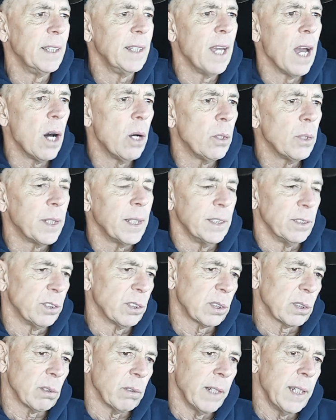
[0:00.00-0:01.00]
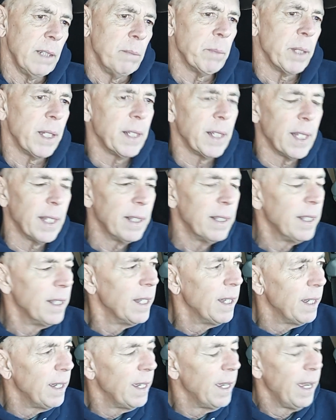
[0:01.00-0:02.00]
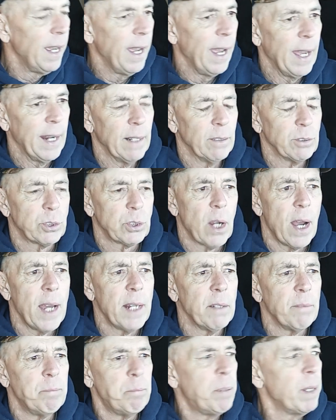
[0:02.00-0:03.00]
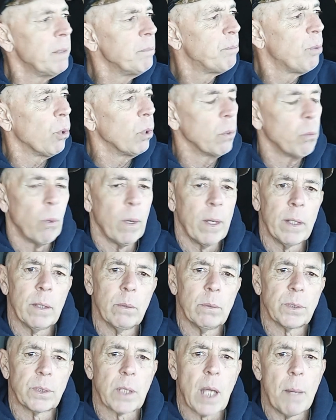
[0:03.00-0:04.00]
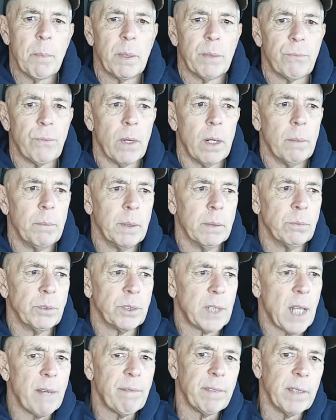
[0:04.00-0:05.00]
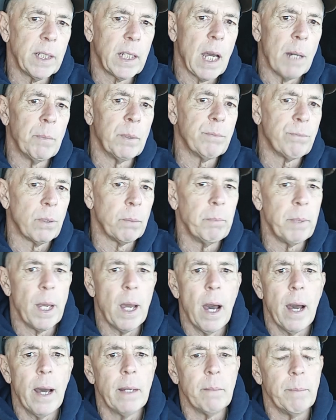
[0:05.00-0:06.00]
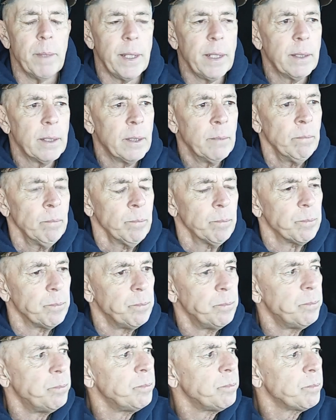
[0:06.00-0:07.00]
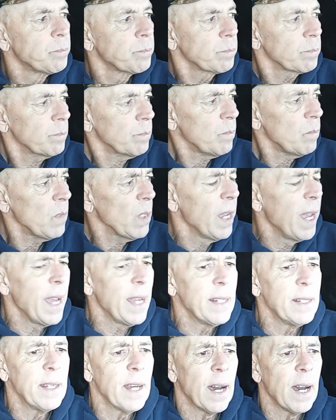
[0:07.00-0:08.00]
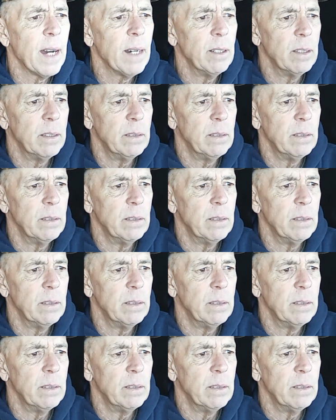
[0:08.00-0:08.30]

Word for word: of yelling and screaming and and I was trying to pinpoint where it was coming from. It was definitely coming from behind me. And uh,